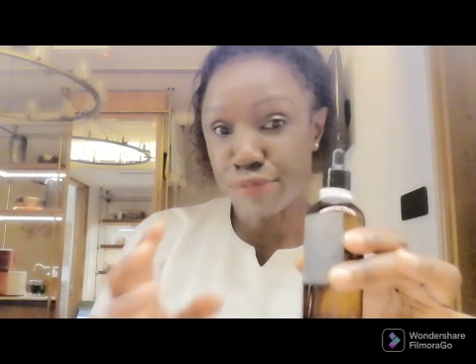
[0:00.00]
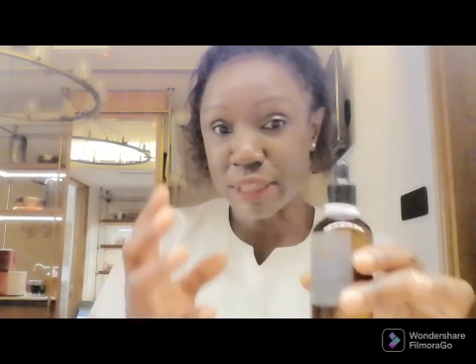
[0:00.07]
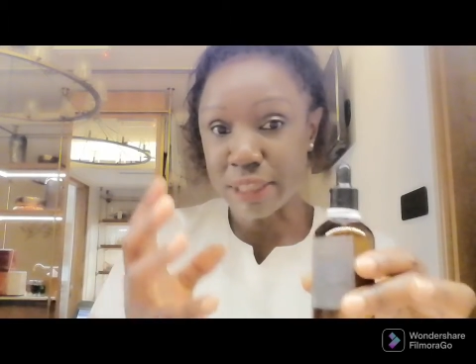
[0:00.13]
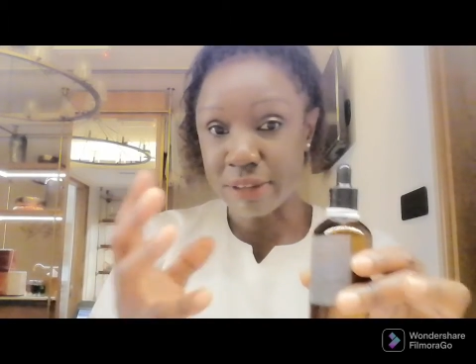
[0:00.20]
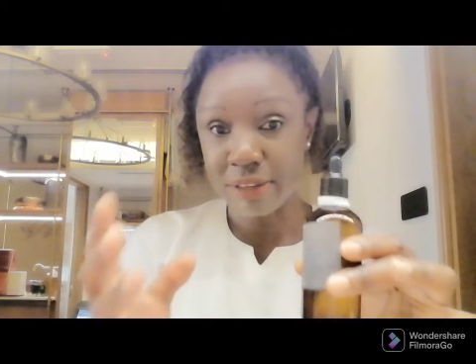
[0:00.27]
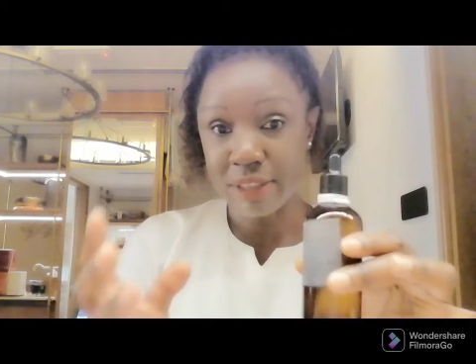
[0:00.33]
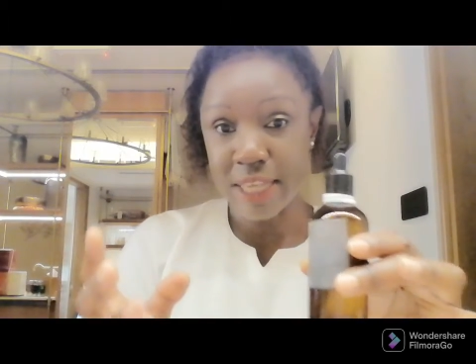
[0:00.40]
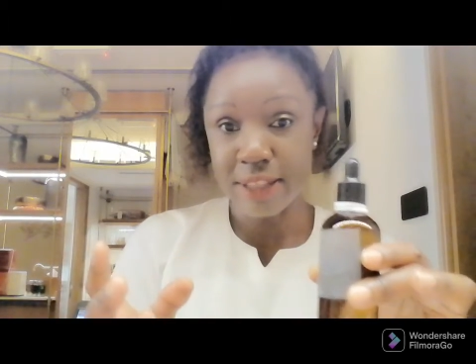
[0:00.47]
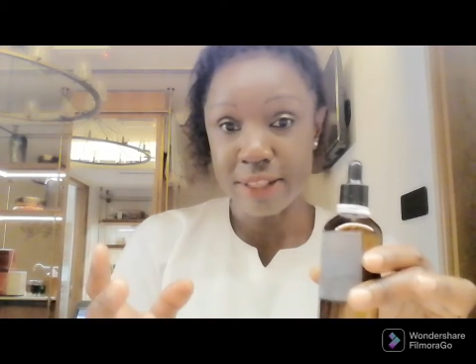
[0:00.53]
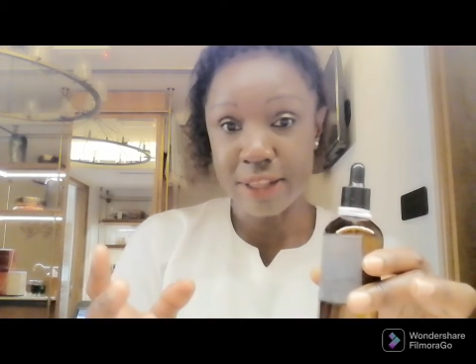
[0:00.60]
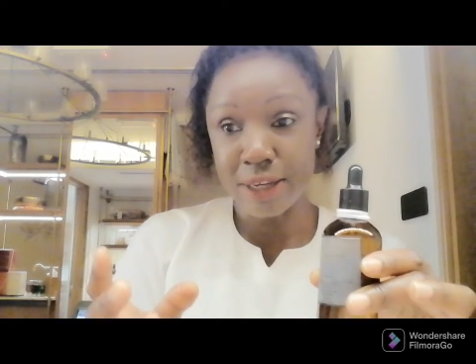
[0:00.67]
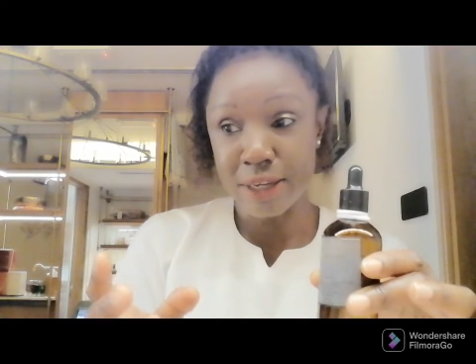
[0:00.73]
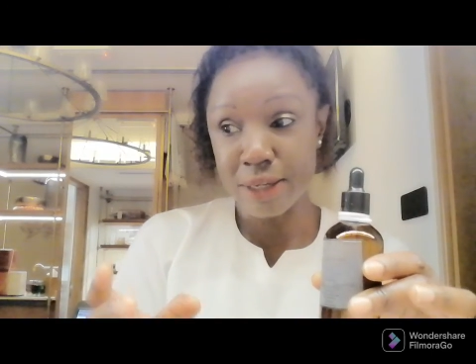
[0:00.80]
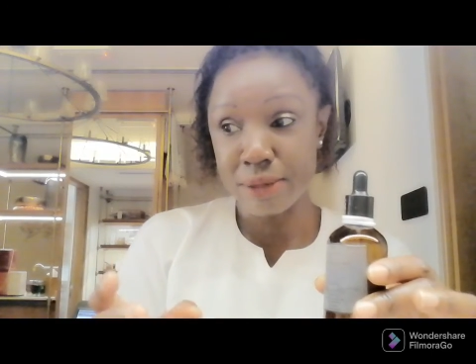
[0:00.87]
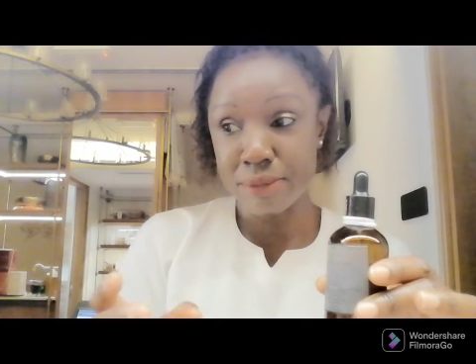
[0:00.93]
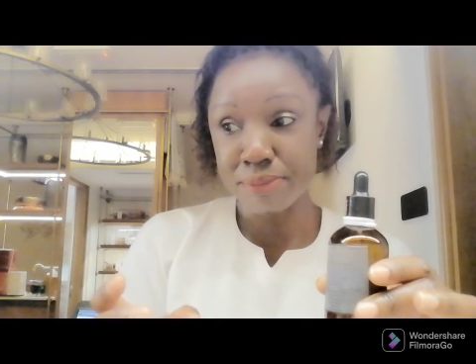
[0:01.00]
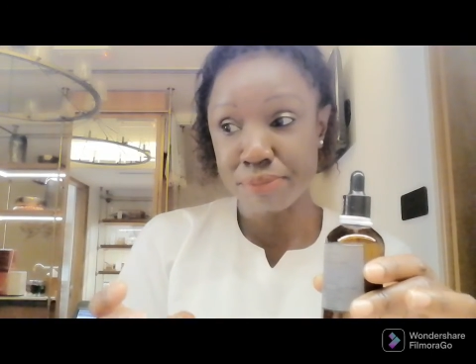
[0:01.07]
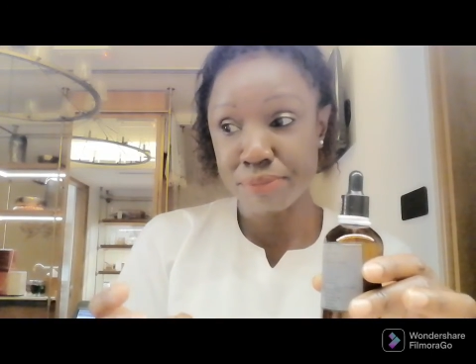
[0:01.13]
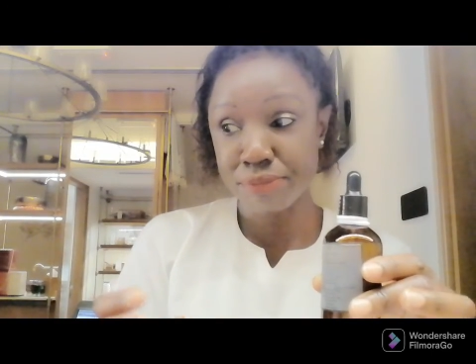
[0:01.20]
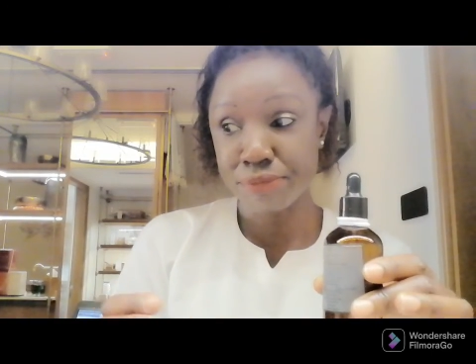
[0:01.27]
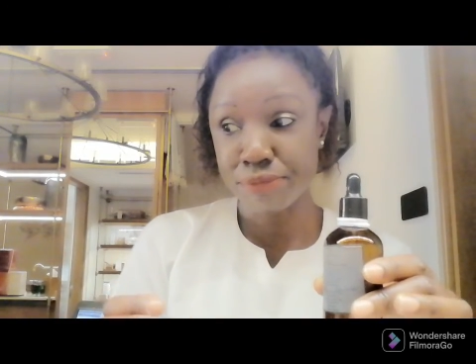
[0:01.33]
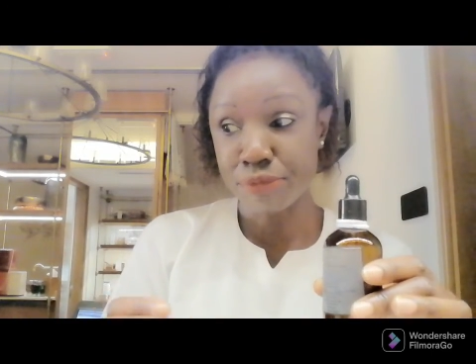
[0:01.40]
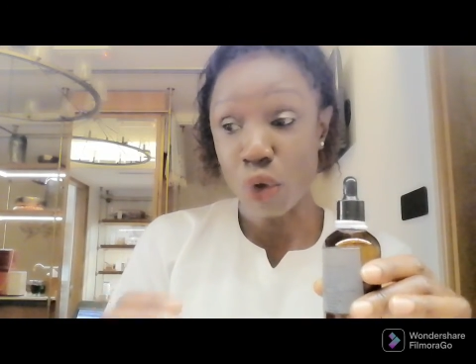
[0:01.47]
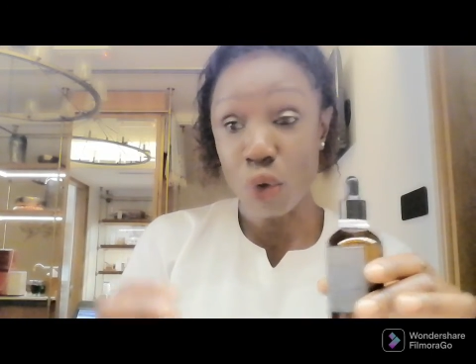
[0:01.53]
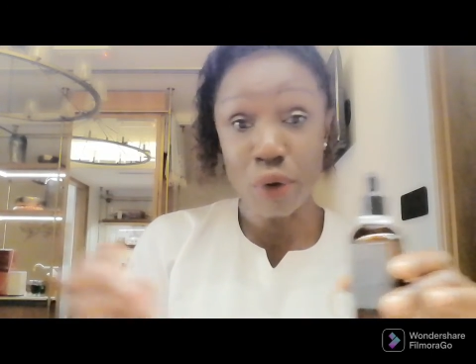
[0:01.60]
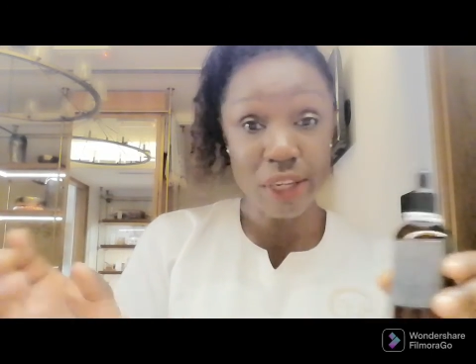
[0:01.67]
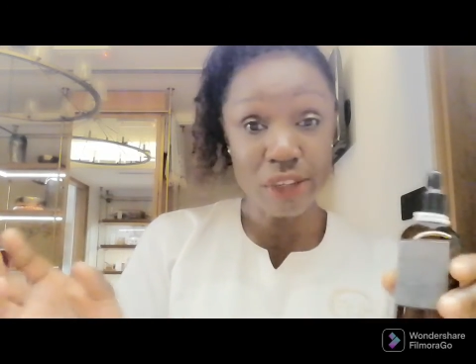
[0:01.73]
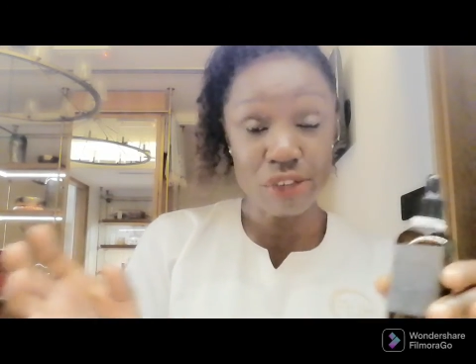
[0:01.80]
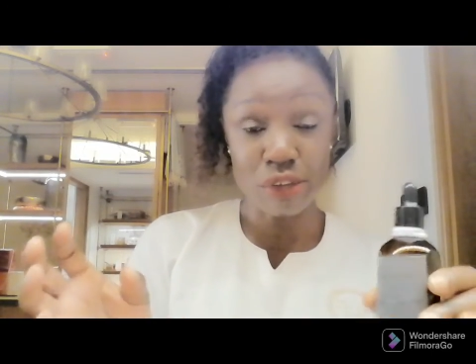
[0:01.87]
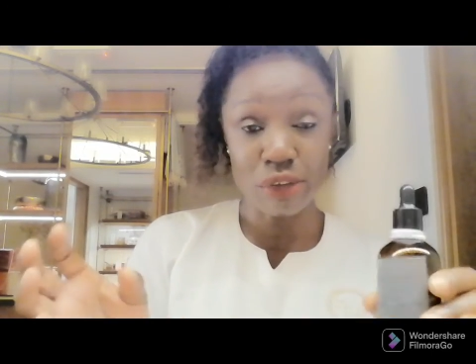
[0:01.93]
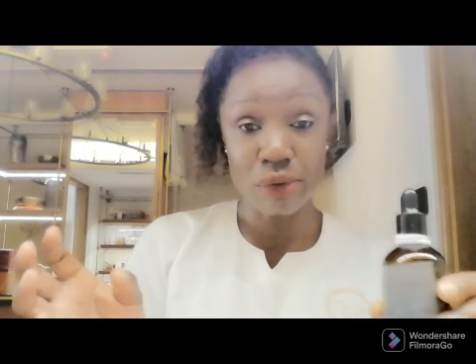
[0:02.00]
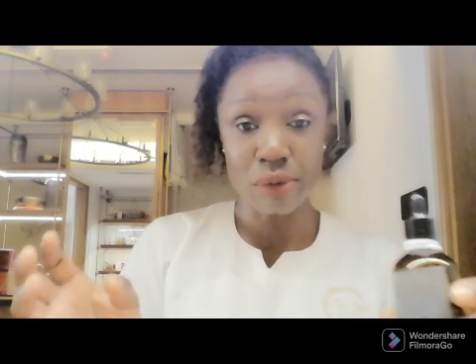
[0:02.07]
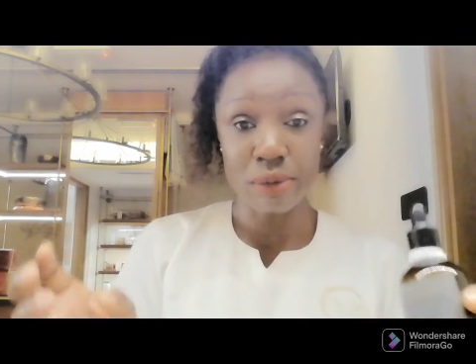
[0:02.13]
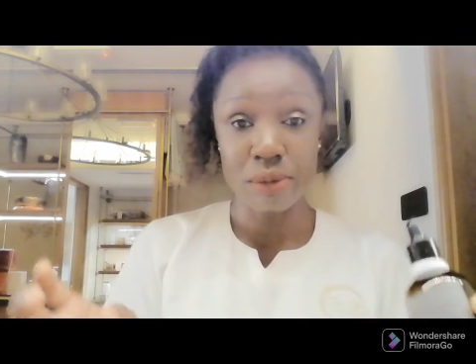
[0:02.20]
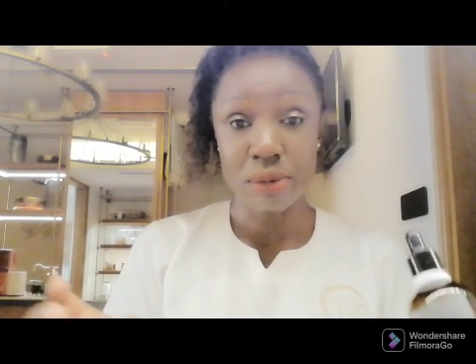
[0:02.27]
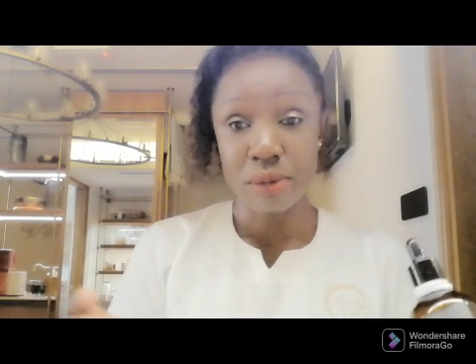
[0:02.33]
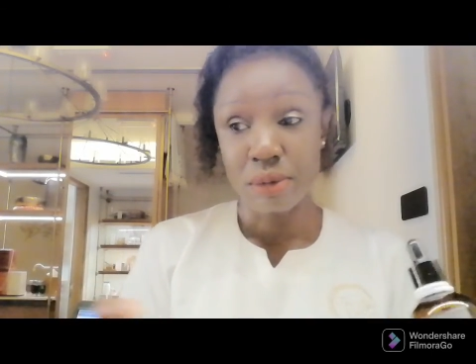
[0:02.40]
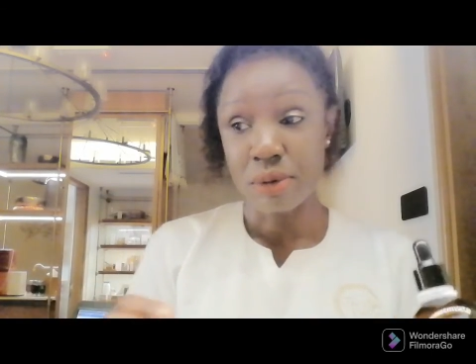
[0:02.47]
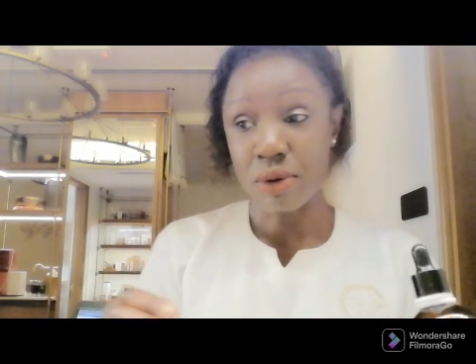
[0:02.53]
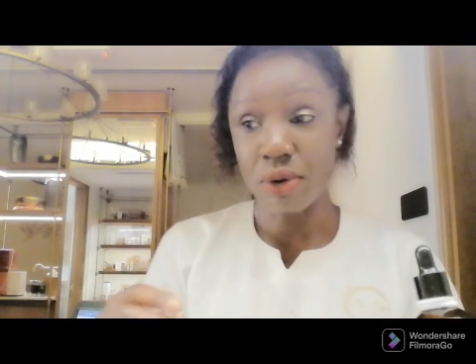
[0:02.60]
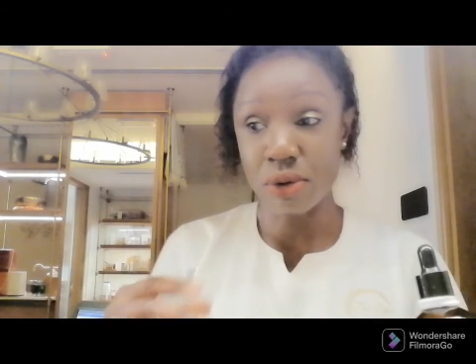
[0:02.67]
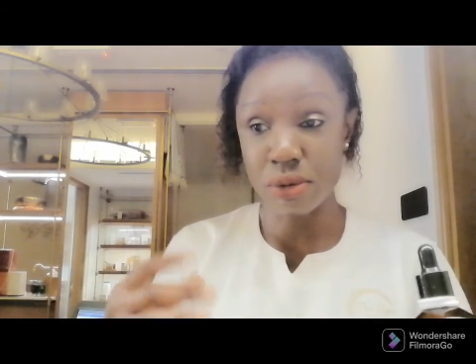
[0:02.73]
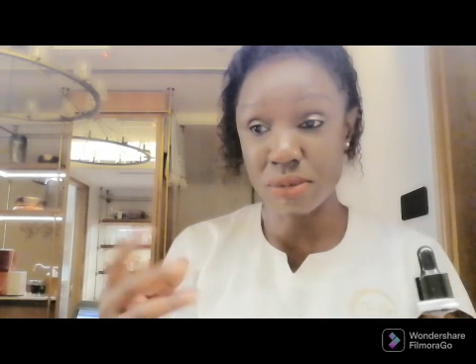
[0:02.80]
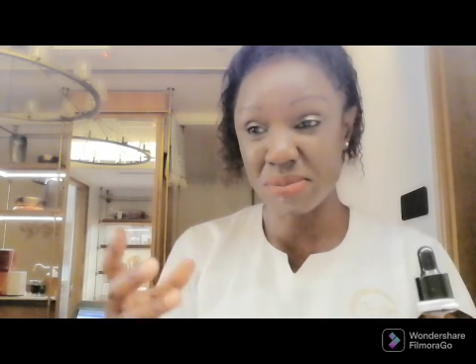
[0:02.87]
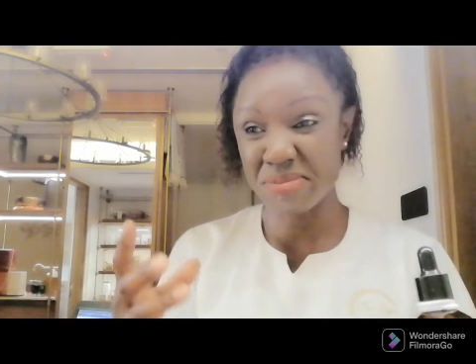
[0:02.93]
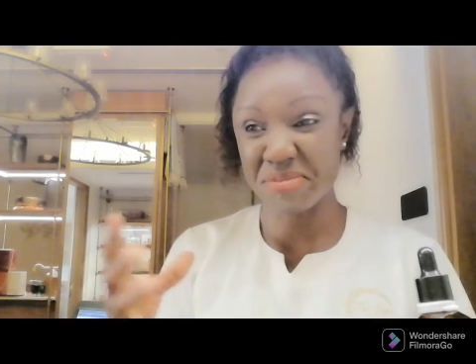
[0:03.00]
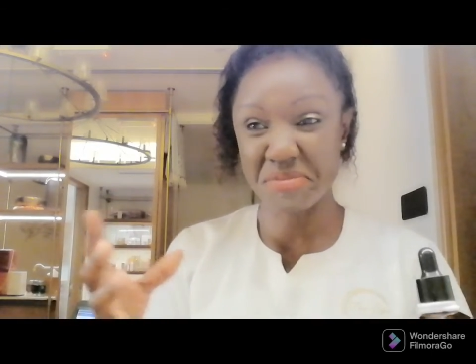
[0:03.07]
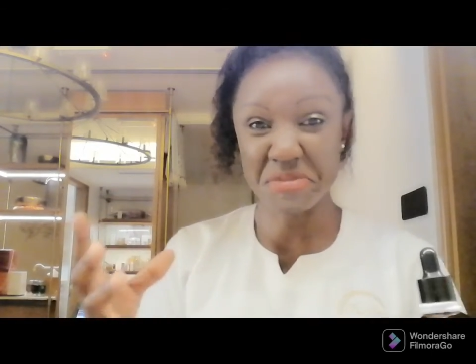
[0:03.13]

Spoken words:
let's say the original, or